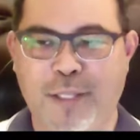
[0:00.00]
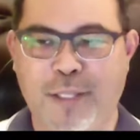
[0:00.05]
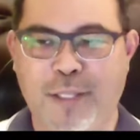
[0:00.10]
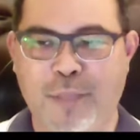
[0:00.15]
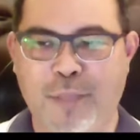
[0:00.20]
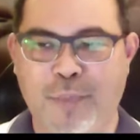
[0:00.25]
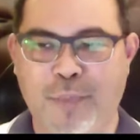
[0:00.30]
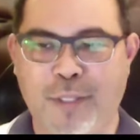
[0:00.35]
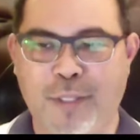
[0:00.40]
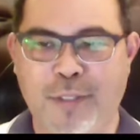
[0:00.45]
at
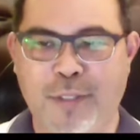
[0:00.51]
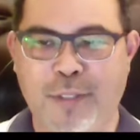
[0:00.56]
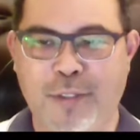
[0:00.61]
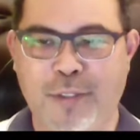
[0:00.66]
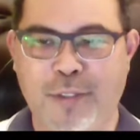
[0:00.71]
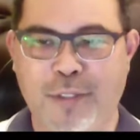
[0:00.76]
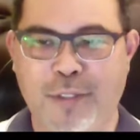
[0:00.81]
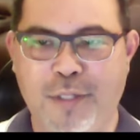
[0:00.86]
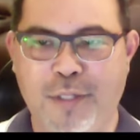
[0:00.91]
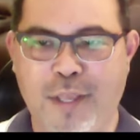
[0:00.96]

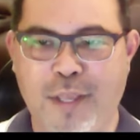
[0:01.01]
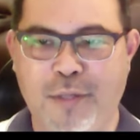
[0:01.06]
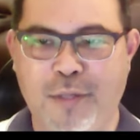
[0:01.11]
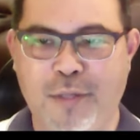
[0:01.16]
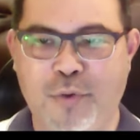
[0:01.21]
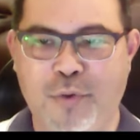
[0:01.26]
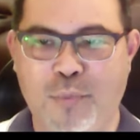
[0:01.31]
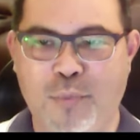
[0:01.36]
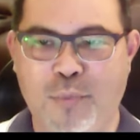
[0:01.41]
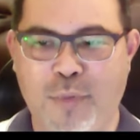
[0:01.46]

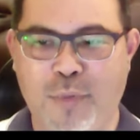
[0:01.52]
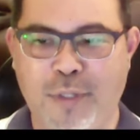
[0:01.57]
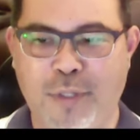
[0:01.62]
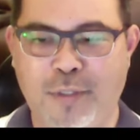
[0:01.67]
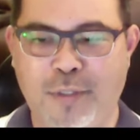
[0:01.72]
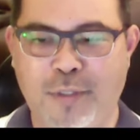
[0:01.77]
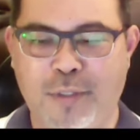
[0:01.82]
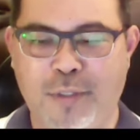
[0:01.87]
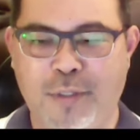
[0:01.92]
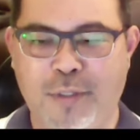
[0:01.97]

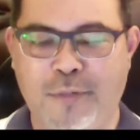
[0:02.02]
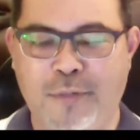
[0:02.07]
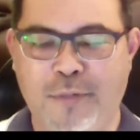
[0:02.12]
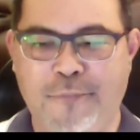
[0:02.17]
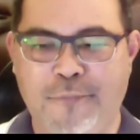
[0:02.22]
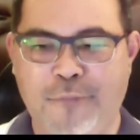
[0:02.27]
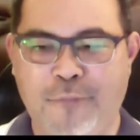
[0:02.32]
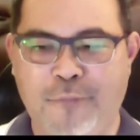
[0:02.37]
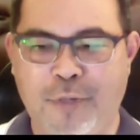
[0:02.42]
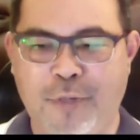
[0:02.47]

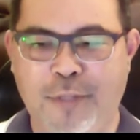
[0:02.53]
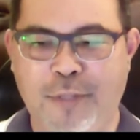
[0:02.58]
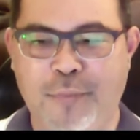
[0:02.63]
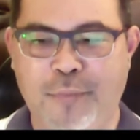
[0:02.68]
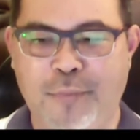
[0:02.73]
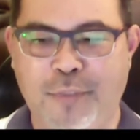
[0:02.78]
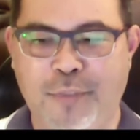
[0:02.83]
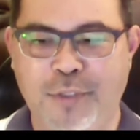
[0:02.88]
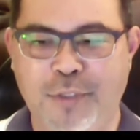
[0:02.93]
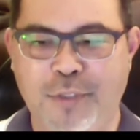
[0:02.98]

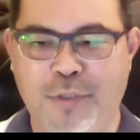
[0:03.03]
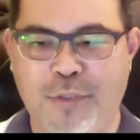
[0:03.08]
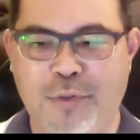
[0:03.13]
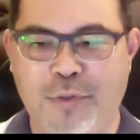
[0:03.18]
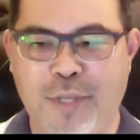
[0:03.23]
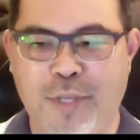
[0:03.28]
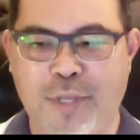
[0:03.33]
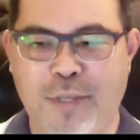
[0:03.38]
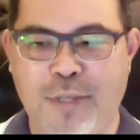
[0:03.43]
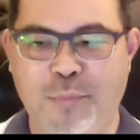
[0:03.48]

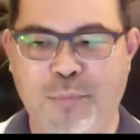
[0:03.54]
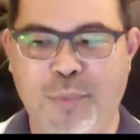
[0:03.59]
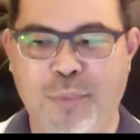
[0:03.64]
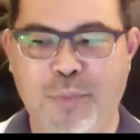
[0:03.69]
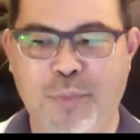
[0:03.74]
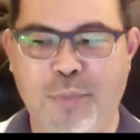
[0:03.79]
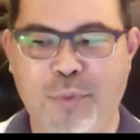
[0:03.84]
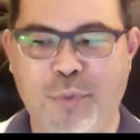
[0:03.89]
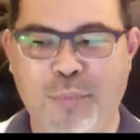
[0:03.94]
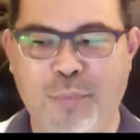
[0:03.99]
818-901-4830,
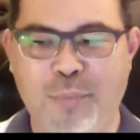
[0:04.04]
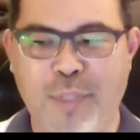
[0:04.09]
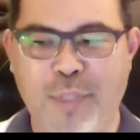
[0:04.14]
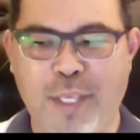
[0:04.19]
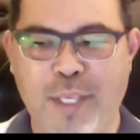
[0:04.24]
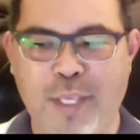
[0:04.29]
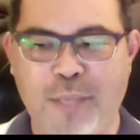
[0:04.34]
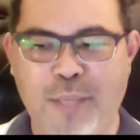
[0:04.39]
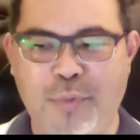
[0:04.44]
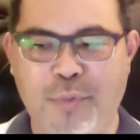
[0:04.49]
and we will
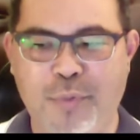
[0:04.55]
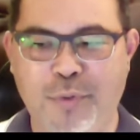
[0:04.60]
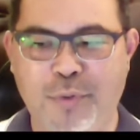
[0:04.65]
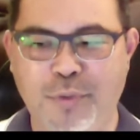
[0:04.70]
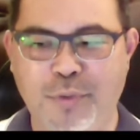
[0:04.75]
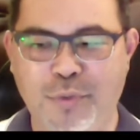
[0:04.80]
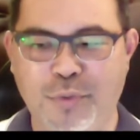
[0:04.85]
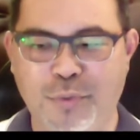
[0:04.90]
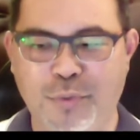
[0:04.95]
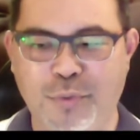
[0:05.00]
be
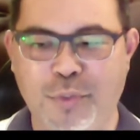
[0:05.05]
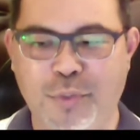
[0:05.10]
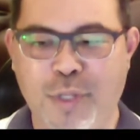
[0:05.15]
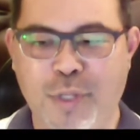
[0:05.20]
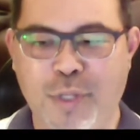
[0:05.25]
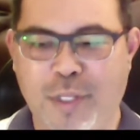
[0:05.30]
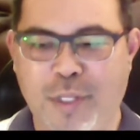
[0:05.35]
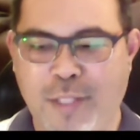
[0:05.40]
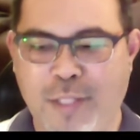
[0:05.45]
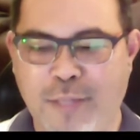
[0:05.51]
able to,
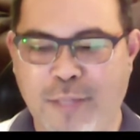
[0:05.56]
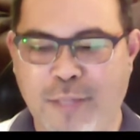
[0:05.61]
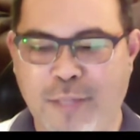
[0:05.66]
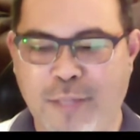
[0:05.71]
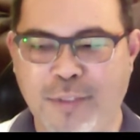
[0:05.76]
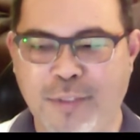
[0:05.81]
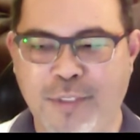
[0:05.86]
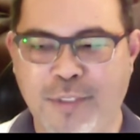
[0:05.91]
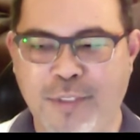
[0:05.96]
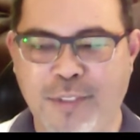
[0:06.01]

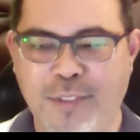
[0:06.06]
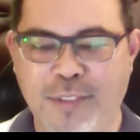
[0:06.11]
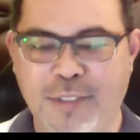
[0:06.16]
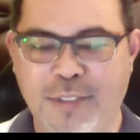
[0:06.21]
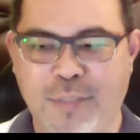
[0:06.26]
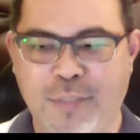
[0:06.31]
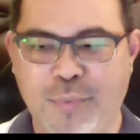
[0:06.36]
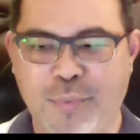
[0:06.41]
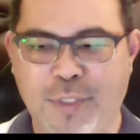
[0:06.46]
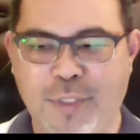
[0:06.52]
like Christina
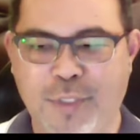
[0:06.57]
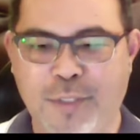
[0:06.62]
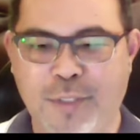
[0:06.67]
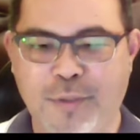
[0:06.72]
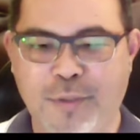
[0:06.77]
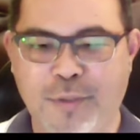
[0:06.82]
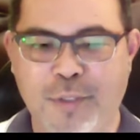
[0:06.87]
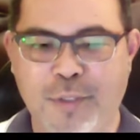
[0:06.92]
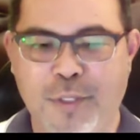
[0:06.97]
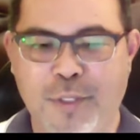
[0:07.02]
said, we
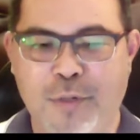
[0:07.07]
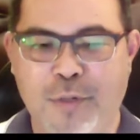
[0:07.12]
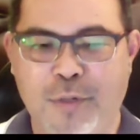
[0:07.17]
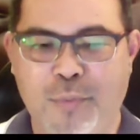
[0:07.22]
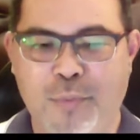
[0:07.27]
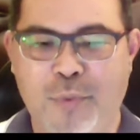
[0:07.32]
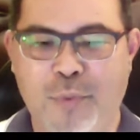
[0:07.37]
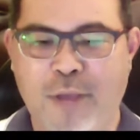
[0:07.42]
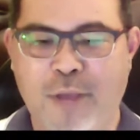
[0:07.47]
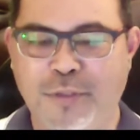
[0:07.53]
can
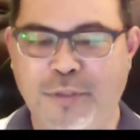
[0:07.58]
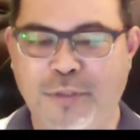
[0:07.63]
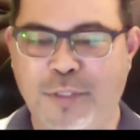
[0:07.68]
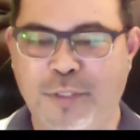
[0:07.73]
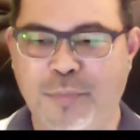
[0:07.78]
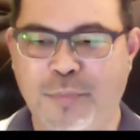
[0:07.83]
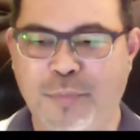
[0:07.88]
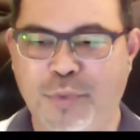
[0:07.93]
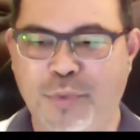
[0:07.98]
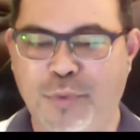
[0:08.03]

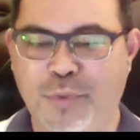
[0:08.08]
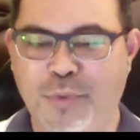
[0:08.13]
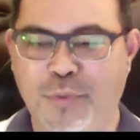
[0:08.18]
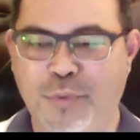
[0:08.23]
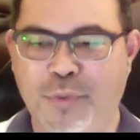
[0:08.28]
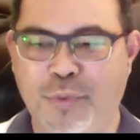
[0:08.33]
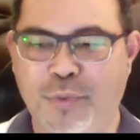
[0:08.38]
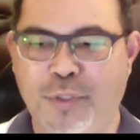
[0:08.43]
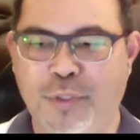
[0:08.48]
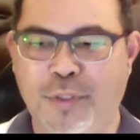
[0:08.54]
route them
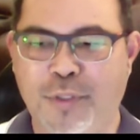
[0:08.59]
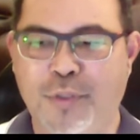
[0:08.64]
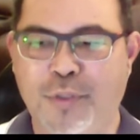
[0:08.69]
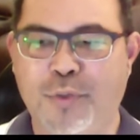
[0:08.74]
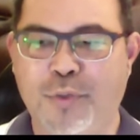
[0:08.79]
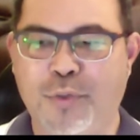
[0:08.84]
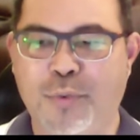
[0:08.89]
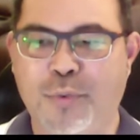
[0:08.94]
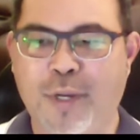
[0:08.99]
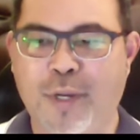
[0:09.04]
to the
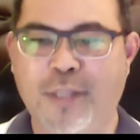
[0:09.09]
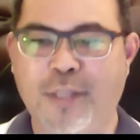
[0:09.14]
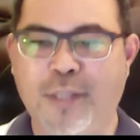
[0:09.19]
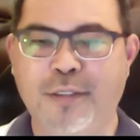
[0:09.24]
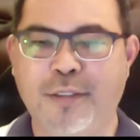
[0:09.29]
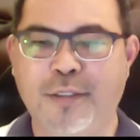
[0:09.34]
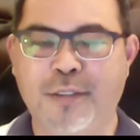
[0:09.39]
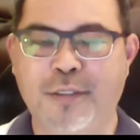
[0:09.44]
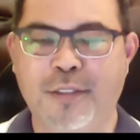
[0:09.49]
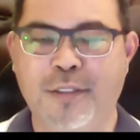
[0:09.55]

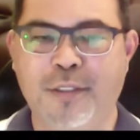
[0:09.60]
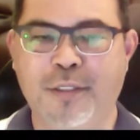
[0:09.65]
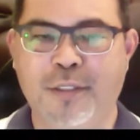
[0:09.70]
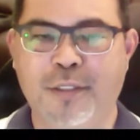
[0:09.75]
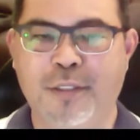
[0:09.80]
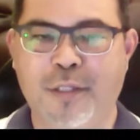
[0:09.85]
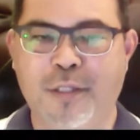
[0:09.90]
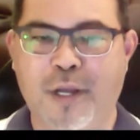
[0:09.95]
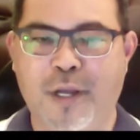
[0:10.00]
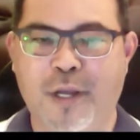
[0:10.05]
correct
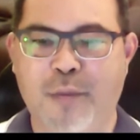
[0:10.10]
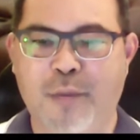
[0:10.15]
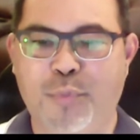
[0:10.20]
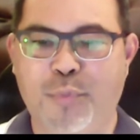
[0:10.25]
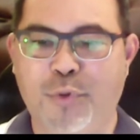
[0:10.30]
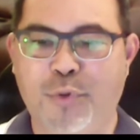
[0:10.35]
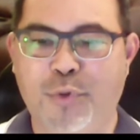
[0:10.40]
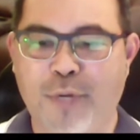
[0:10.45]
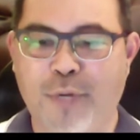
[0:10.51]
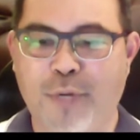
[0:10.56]

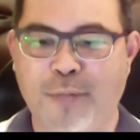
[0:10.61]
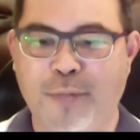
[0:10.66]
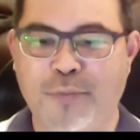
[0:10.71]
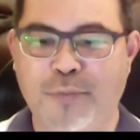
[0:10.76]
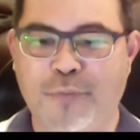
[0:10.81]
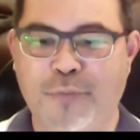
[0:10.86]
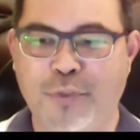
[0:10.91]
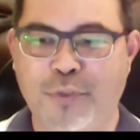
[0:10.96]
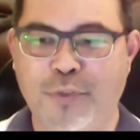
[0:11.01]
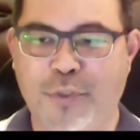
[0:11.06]

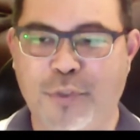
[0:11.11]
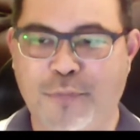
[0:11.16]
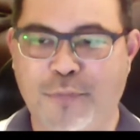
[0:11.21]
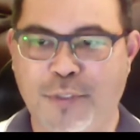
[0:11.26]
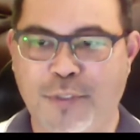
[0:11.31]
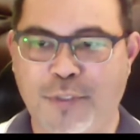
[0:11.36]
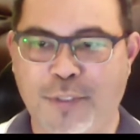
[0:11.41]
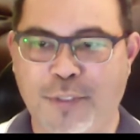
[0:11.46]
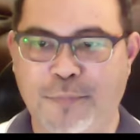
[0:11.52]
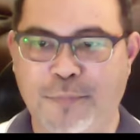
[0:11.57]
programs for
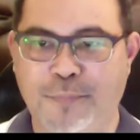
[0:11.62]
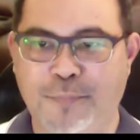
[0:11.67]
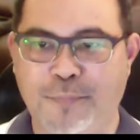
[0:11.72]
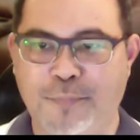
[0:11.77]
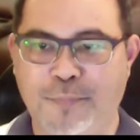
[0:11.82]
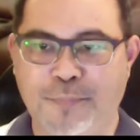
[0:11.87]
servicing.